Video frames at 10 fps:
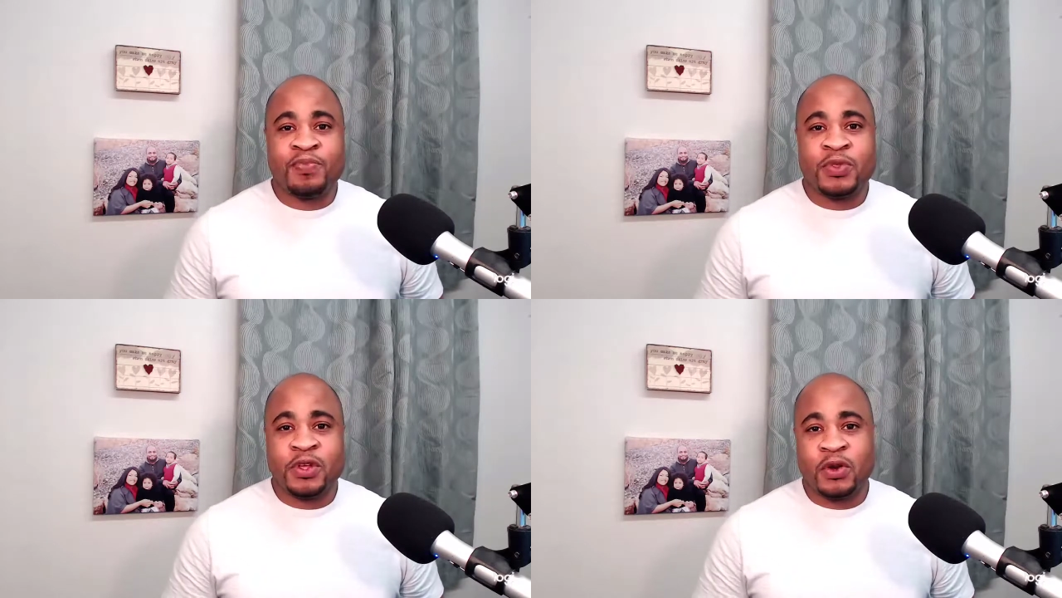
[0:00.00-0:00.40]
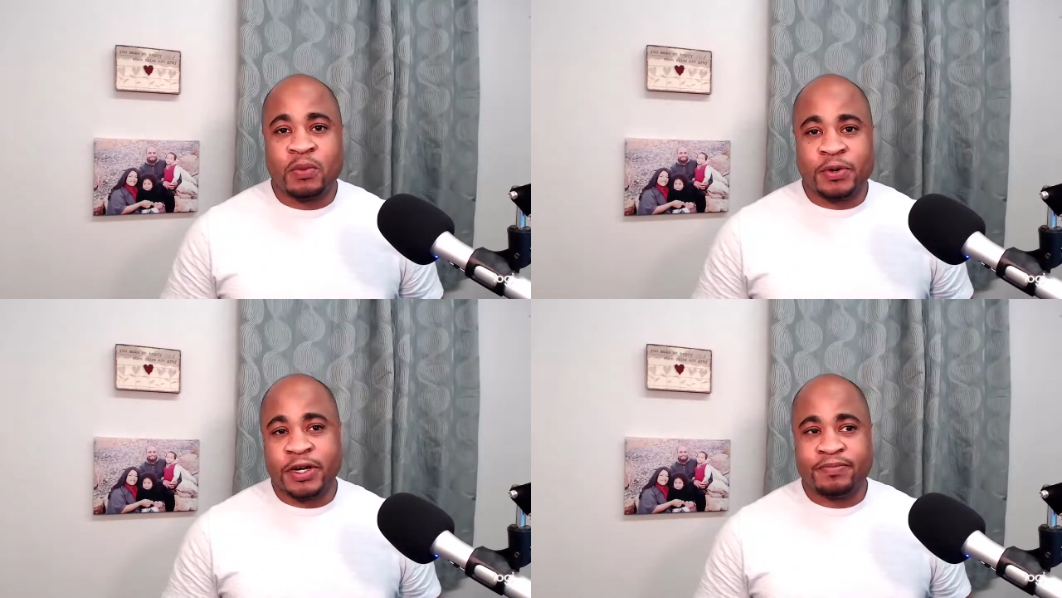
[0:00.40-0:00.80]

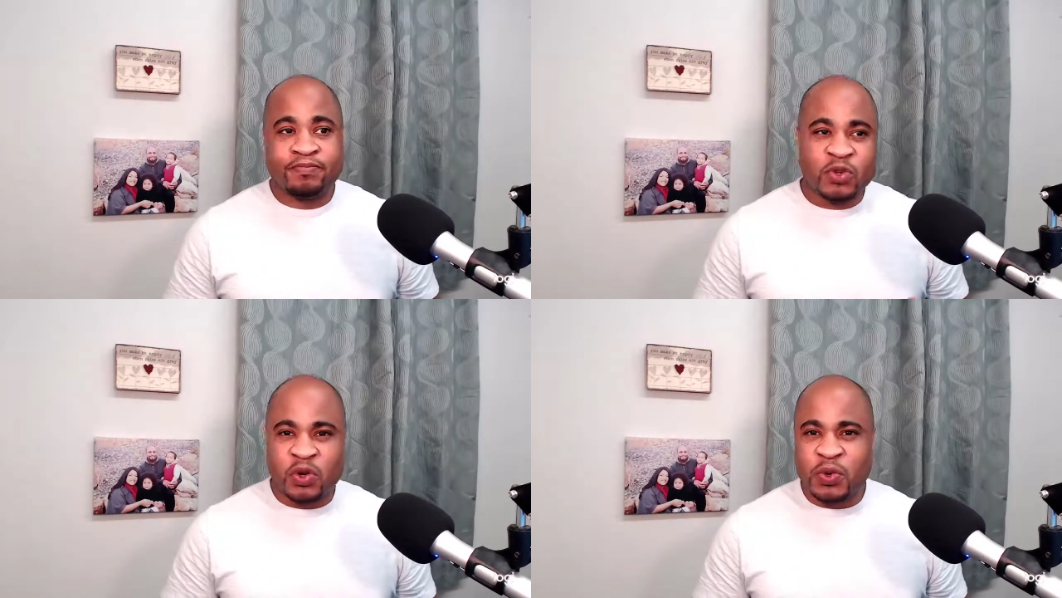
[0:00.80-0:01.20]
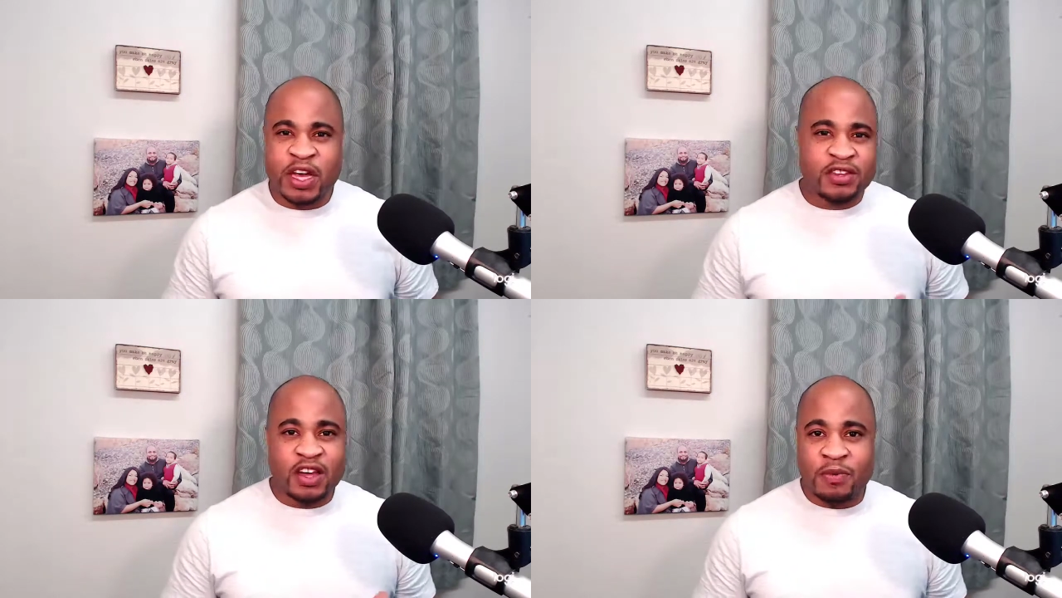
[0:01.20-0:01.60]
But we had
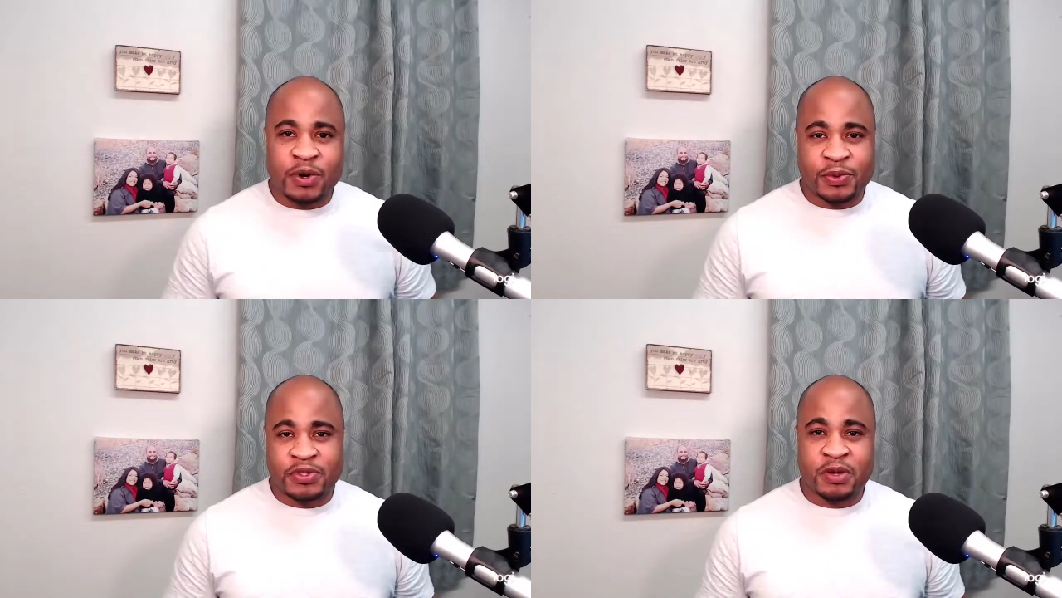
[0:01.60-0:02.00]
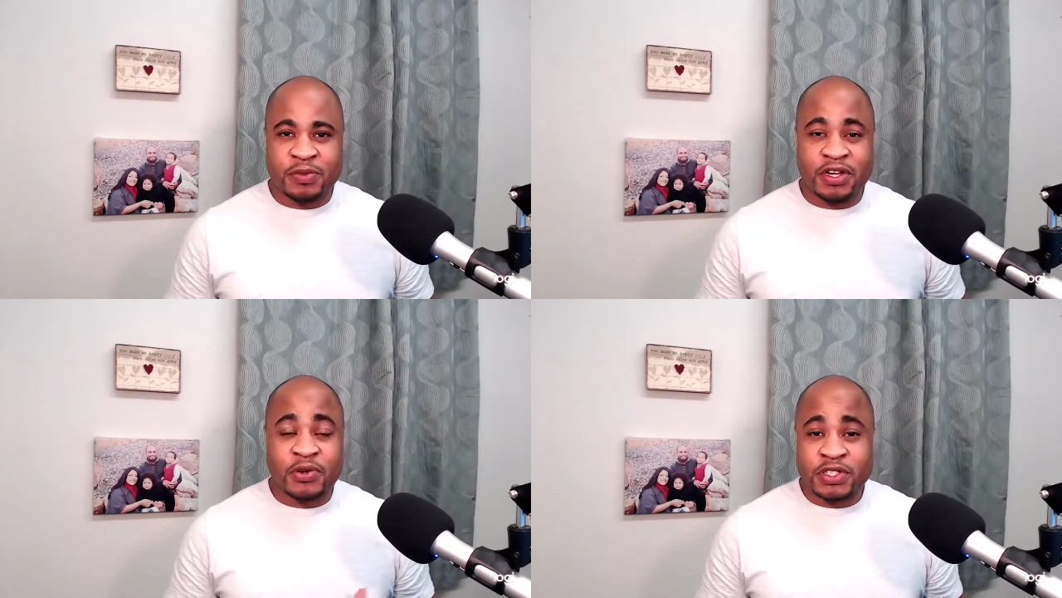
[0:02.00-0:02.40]
to come up with something
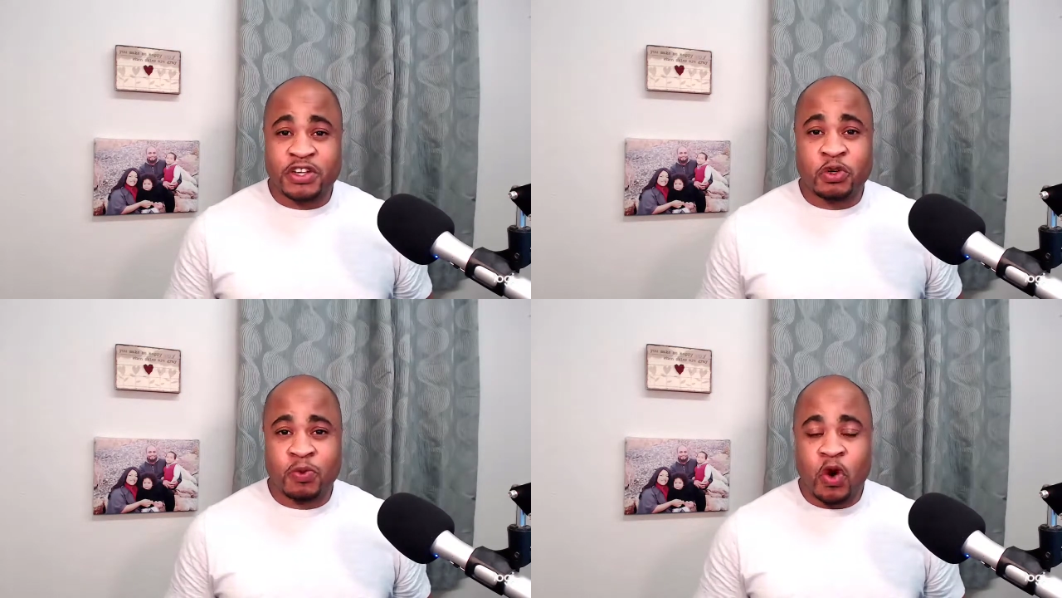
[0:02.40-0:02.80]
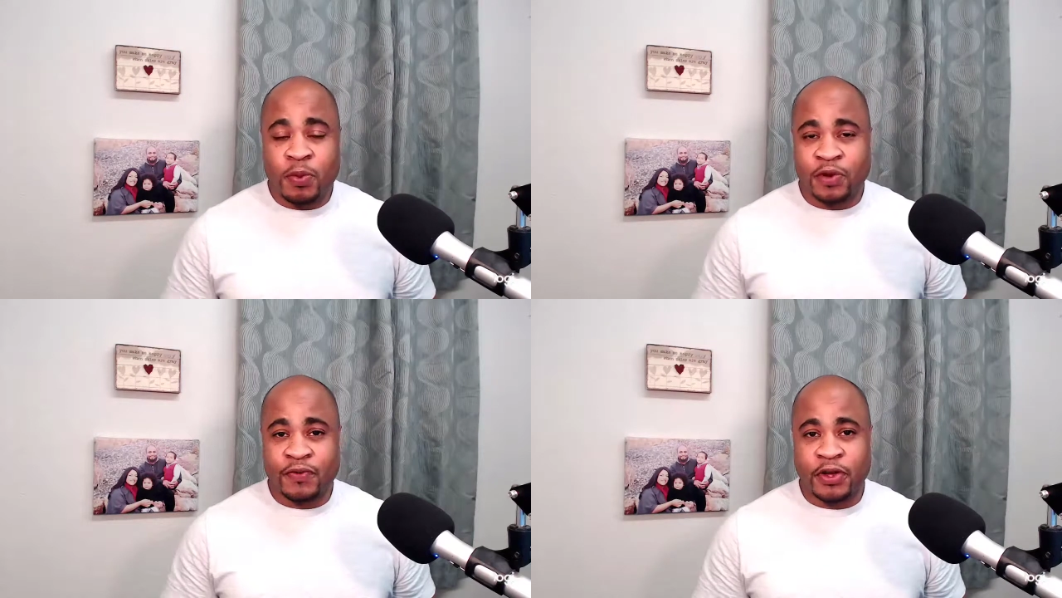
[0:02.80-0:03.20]
that was age
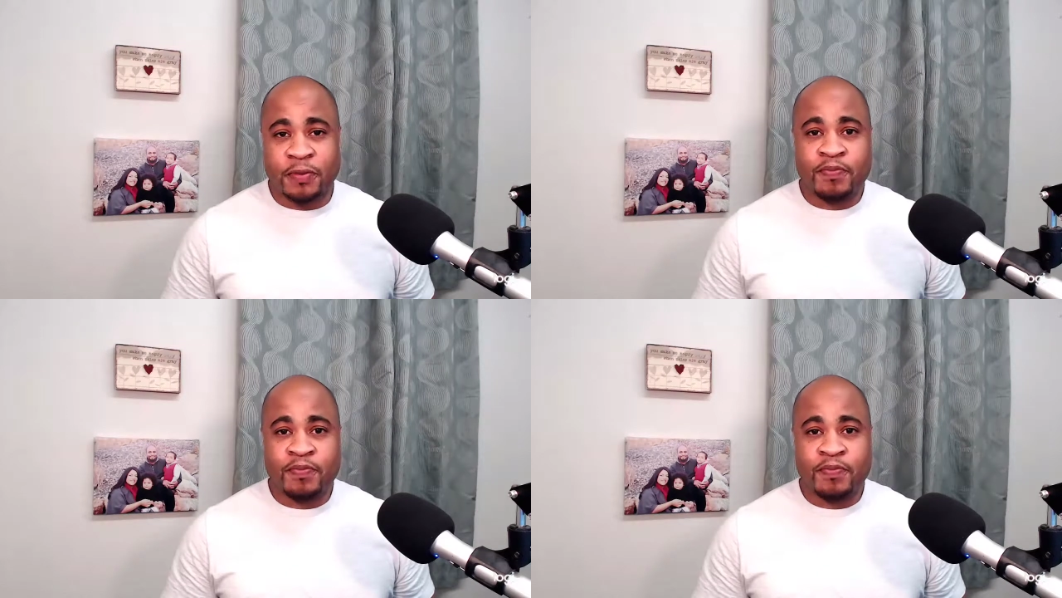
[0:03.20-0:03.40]
appropriate for him.